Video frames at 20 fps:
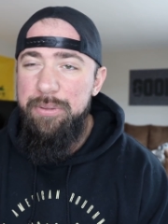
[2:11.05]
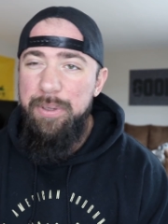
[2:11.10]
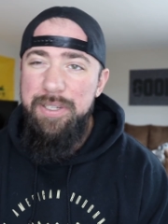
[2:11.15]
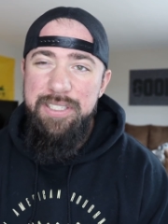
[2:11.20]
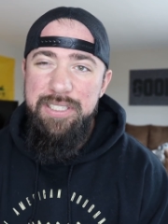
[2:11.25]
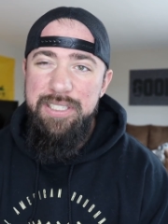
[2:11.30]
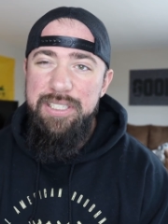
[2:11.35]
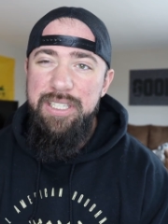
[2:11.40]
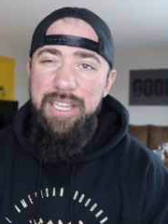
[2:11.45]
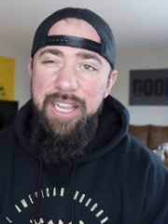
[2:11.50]
So a
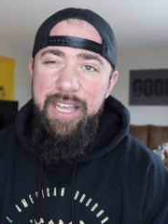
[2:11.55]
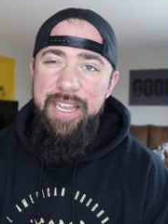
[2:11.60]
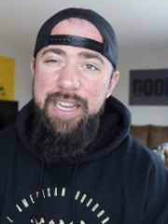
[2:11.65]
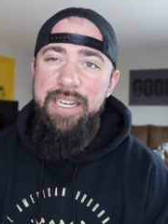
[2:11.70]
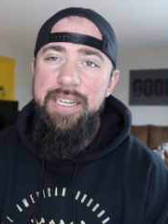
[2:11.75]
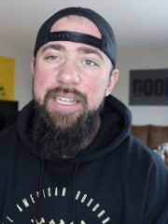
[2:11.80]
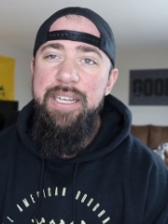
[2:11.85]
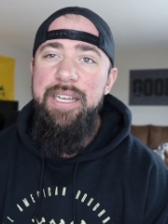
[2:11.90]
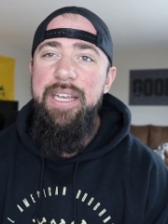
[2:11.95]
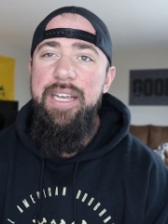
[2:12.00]

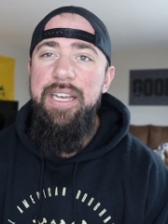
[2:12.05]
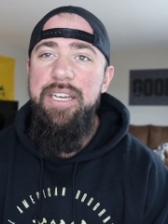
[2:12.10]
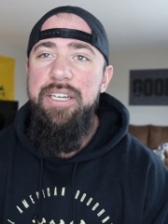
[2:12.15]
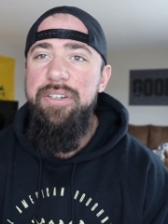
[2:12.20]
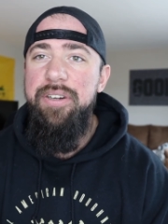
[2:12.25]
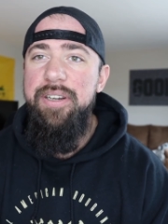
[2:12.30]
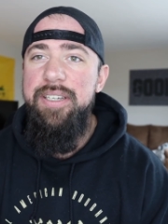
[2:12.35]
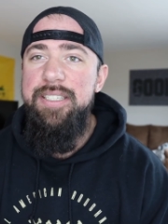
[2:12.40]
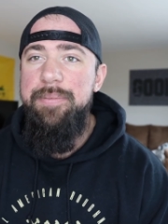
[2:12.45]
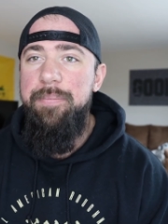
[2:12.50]
slight
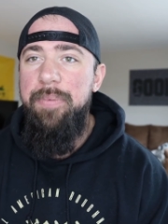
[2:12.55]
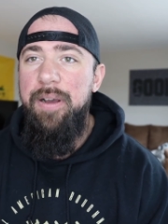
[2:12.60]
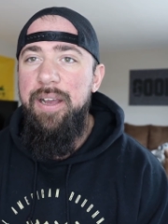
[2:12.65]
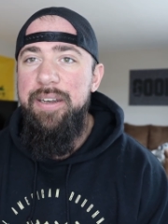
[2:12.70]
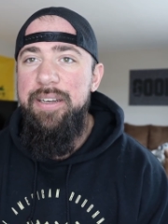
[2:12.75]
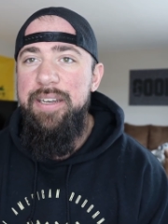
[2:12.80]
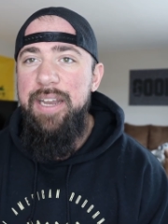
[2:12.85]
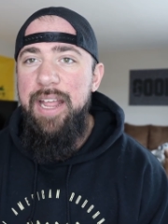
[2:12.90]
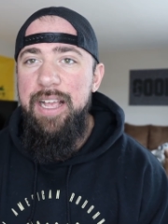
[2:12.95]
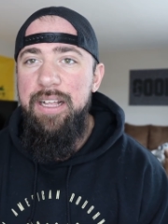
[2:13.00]
increase,
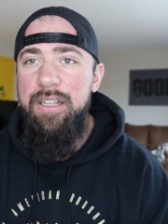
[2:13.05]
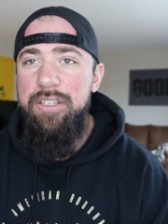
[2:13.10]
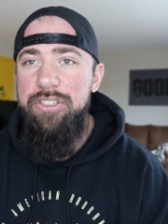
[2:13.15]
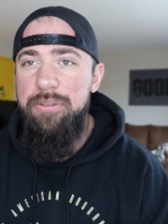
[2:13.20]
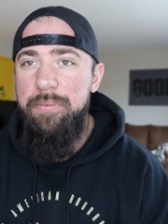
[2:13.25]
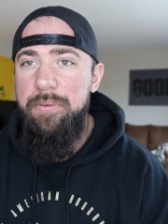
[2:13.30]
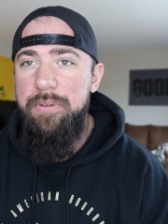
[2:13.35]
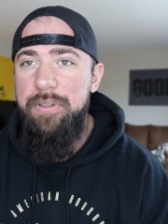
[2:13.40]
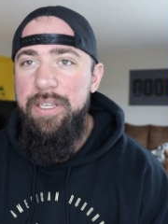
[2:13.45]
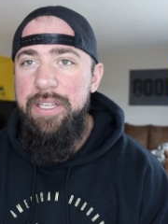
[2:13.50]
but
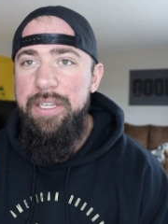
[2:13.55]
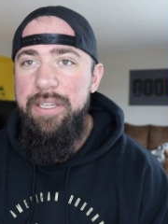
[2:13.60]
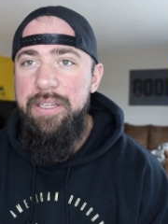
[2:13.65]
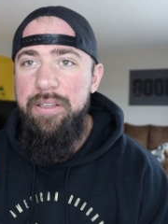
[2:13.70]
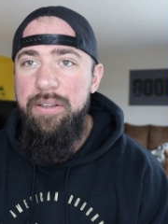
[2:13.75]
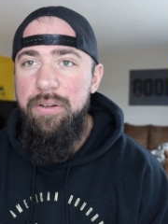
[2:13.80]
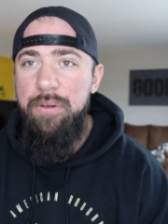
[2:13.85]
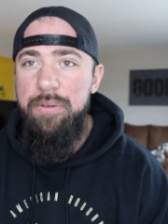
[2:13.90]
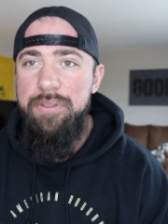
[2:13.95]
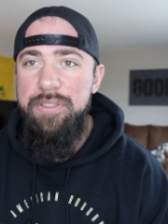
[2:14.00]
negligible in
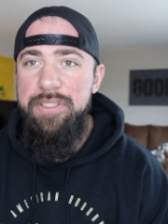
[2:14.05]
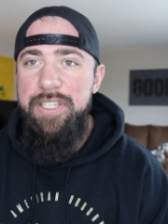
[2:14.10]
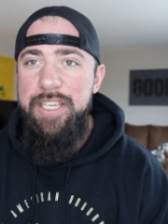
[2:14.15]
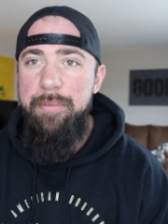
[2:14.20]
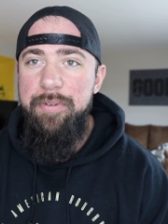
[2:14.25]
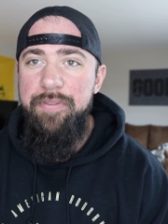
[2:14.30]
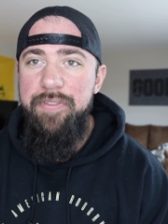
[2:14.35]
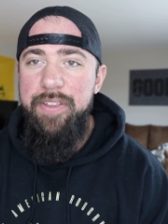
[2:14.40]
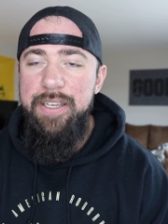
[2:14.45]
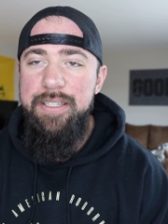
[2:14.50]
the whole
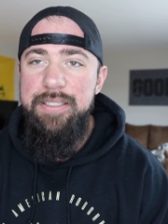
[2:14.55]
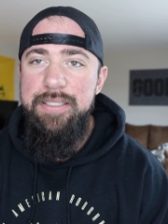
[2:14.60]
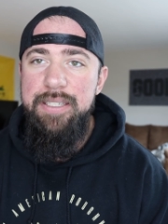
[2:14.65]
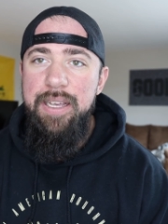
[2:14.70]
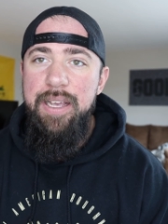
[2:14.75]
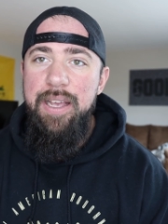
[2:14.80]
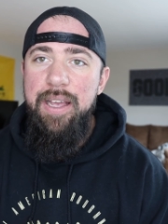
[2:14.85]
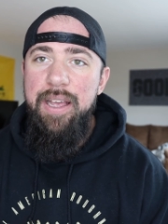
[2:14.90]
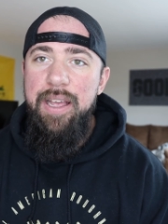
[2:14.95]
scheme of things.